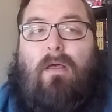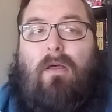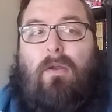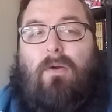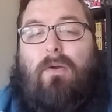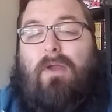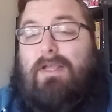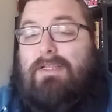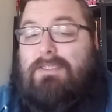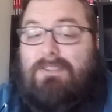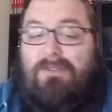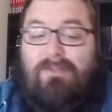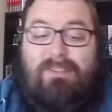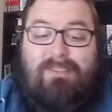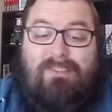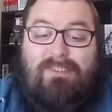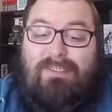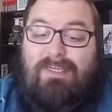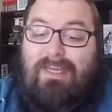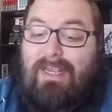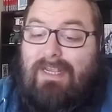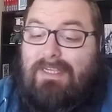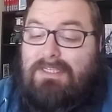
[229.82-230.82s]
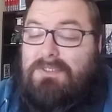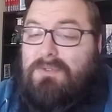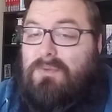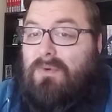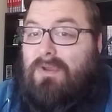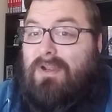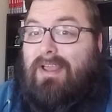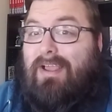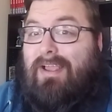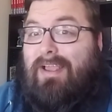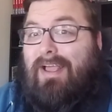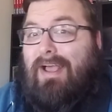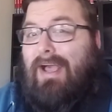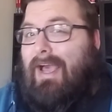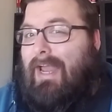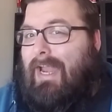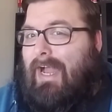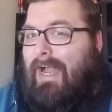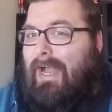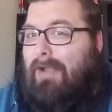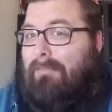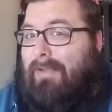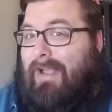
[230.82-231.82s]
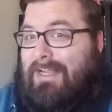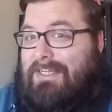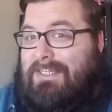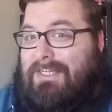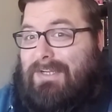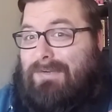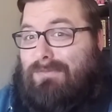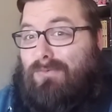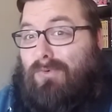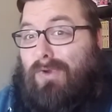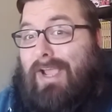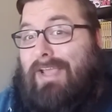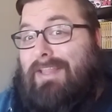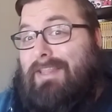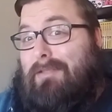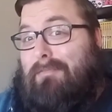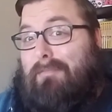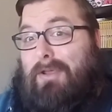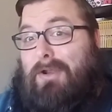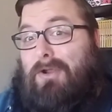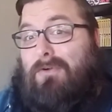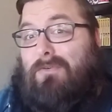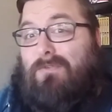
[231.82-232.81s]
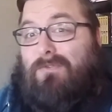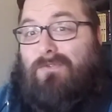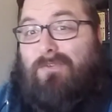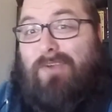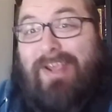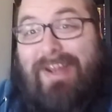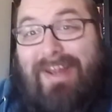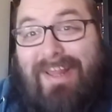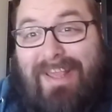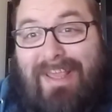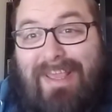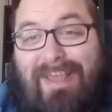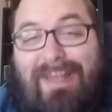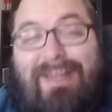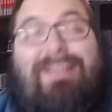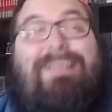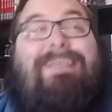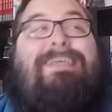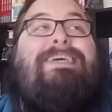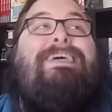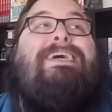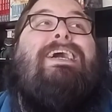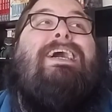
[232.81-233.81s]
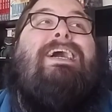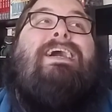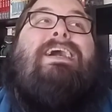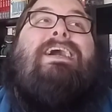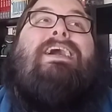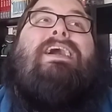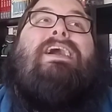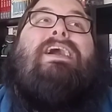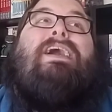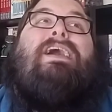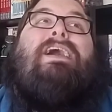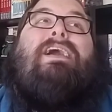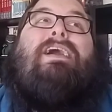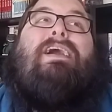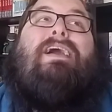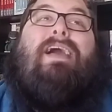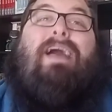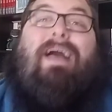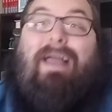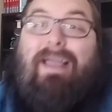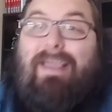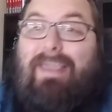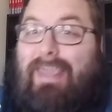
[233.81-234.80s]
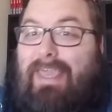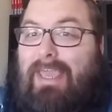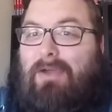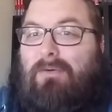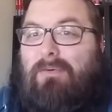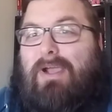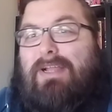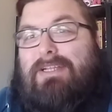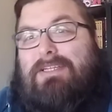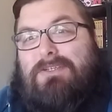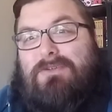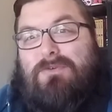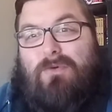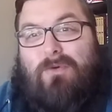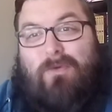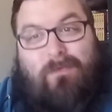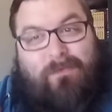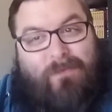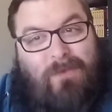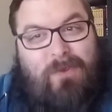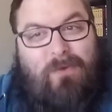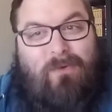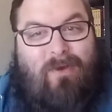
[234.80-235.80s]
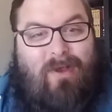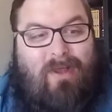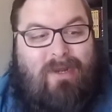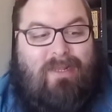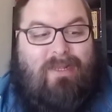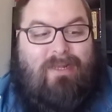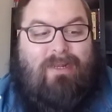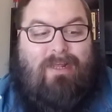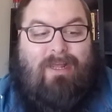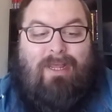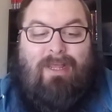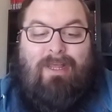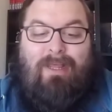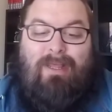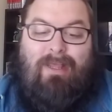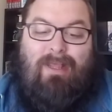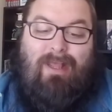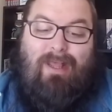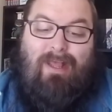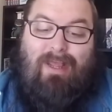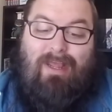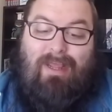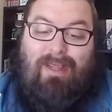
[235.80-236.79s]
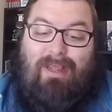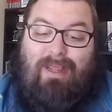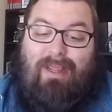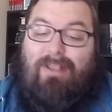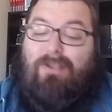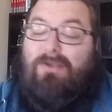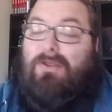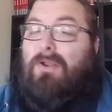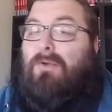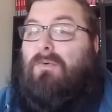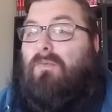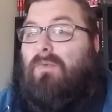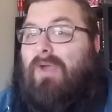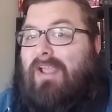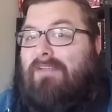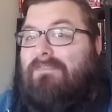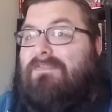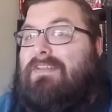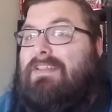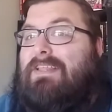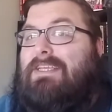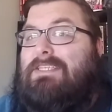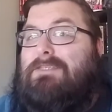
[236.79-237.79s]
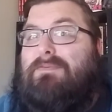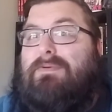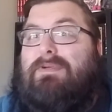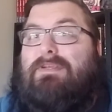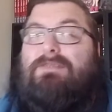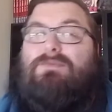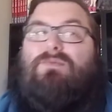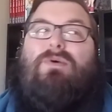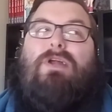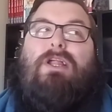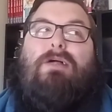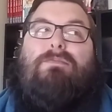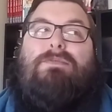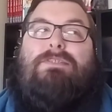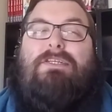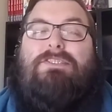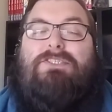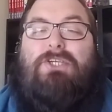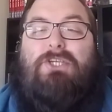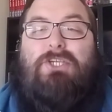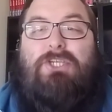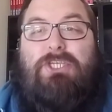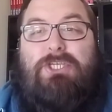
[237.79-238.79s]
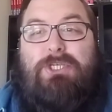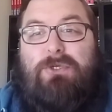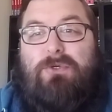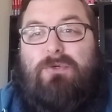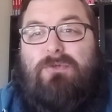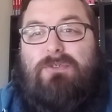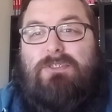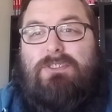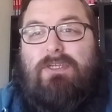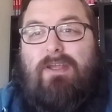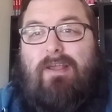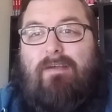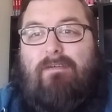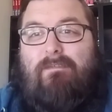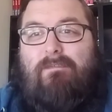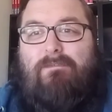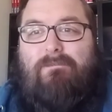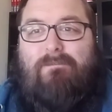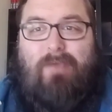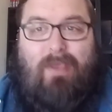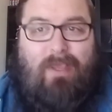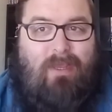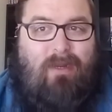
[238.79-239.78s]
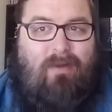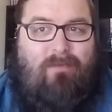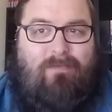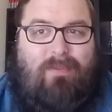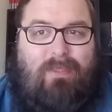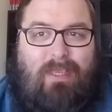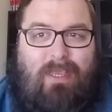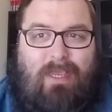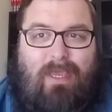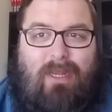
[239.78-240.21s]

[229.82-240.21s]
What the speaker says: Alright, so this next one I got, I'm actually right in the middle of reading it. I can't wait to do a review on it. I couldn't wait for this because, one, I'm such a huge fan of the